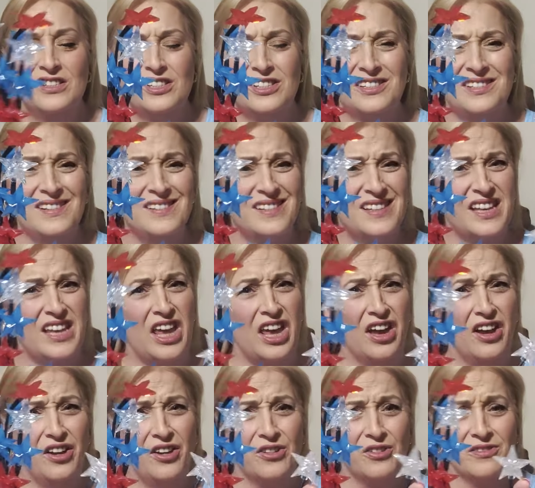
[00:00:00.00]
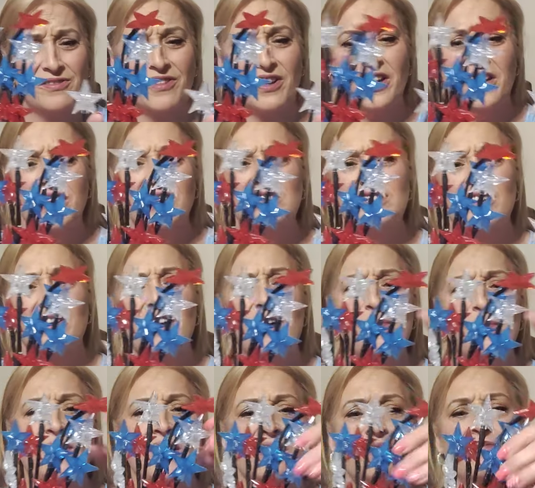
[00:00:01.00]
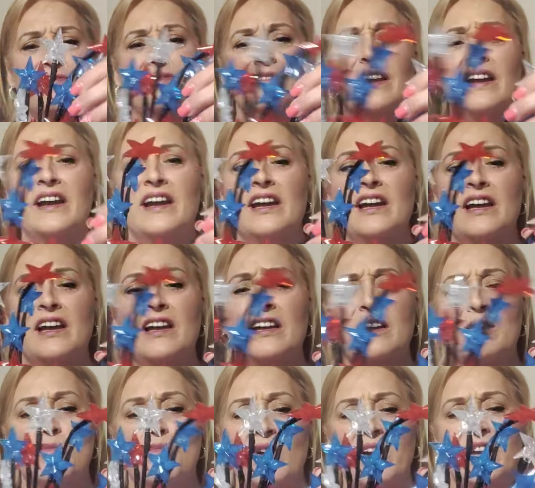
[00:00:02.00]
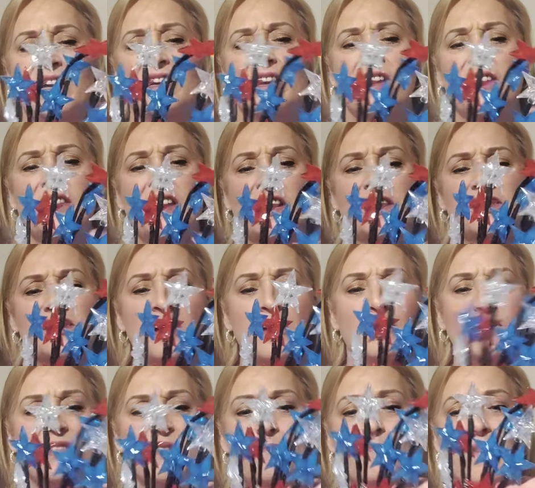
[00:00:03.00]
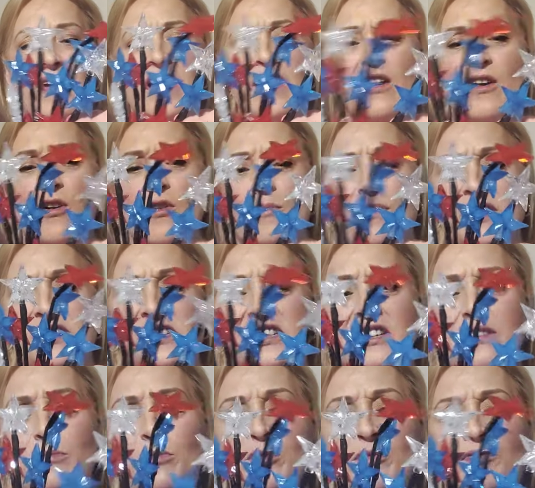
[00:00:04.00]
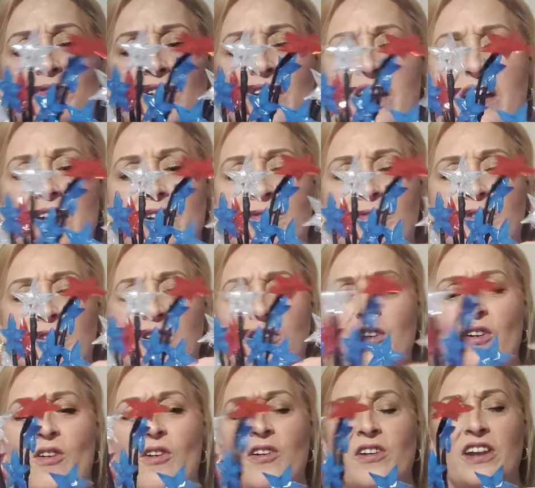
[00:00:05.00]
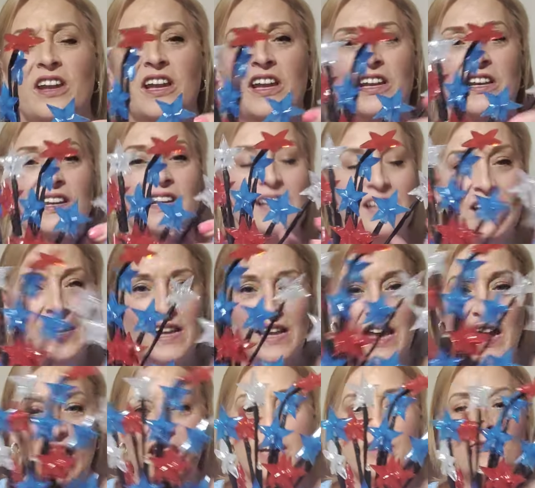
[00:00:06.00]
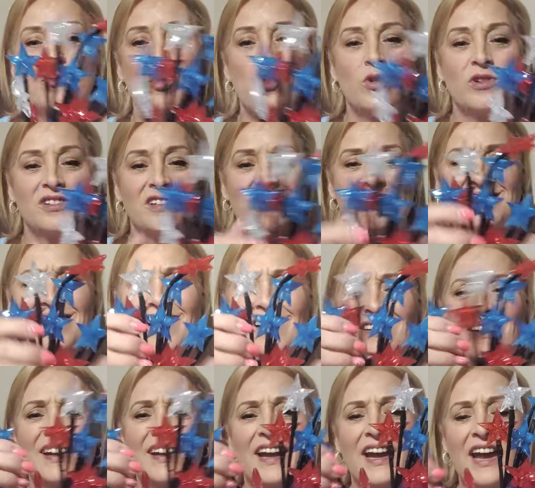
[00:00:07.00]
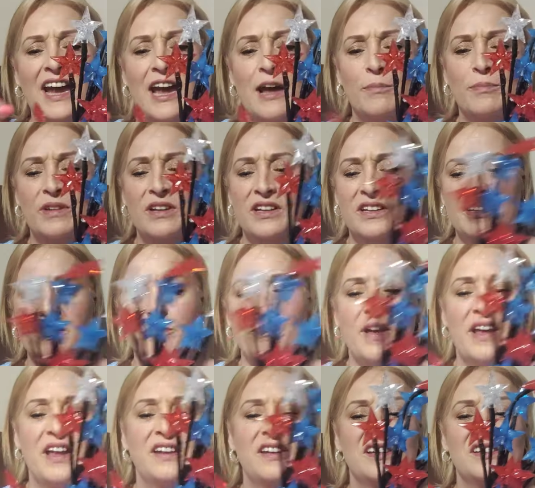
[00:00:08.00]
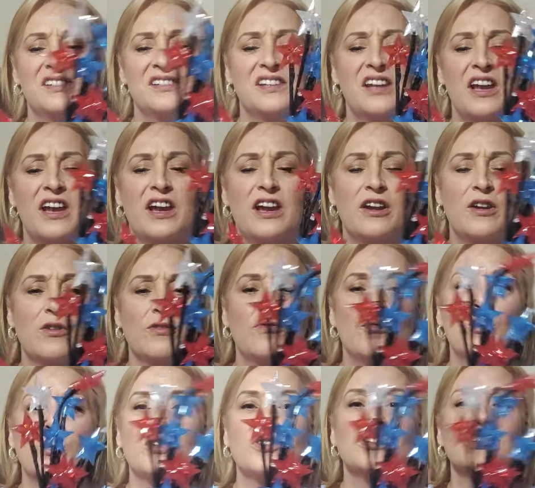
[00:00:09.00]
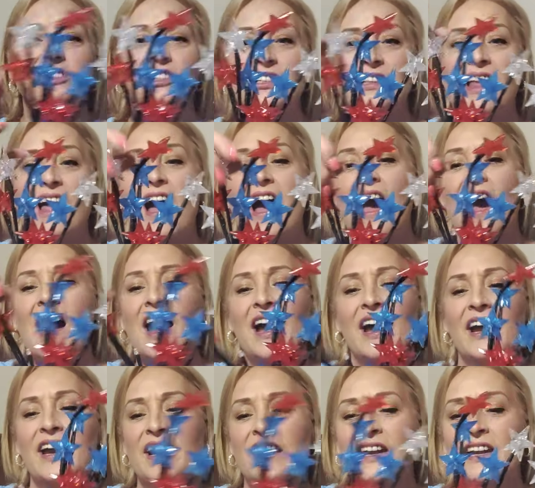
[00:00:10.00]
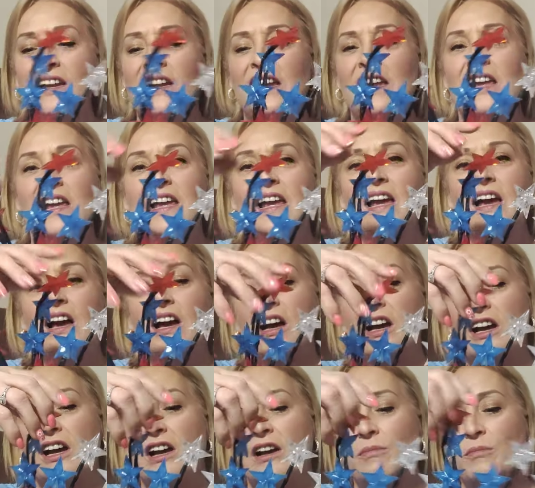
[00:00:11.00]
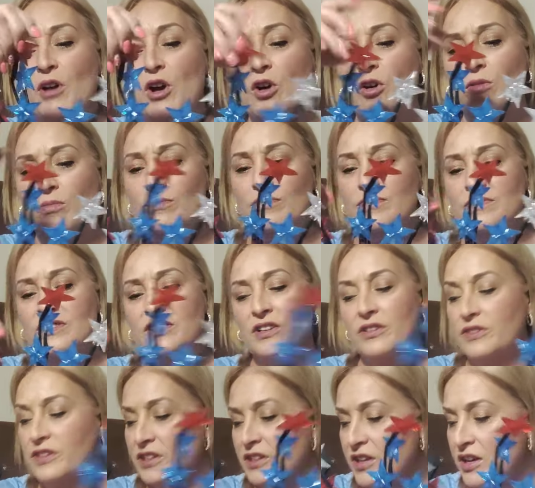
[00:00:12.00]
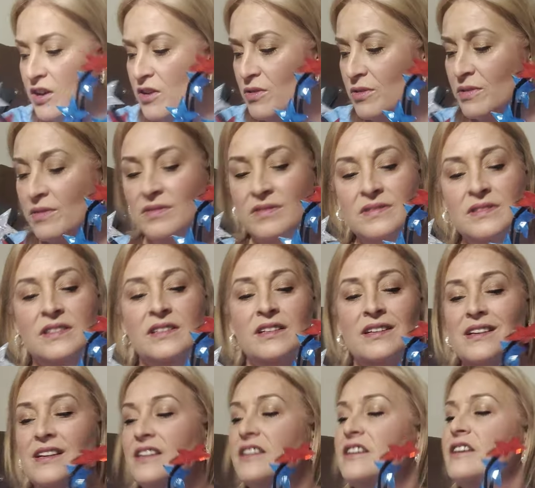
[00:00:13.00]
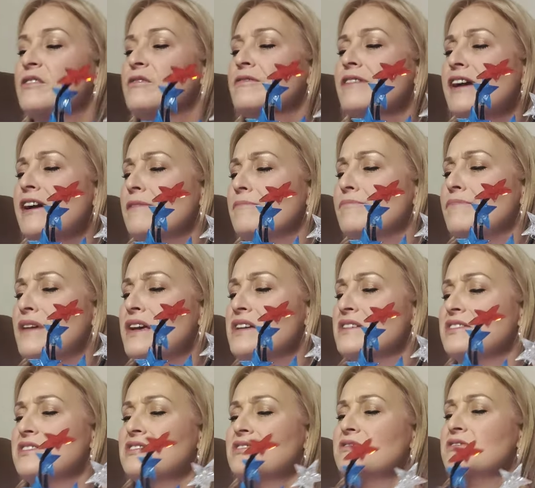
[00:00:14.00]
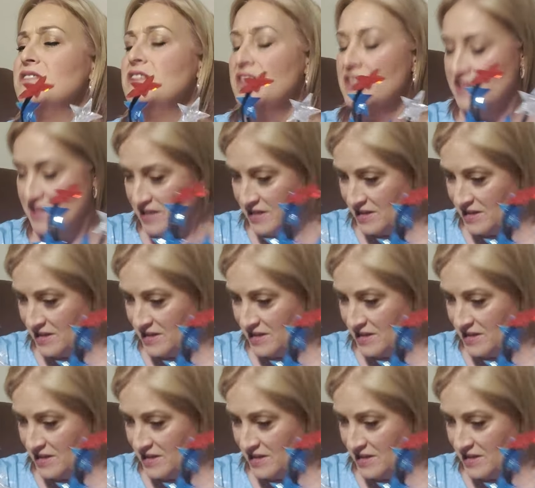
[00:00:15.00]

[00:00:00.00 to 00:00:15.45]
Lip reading: Just so cute, right? So I got my flag. I'm waiting on that to come in the mail. My Temu flag for the garden. And of course, it's got like a happy Independence Day or 4th of July. Oh, there you go. You rat bastard.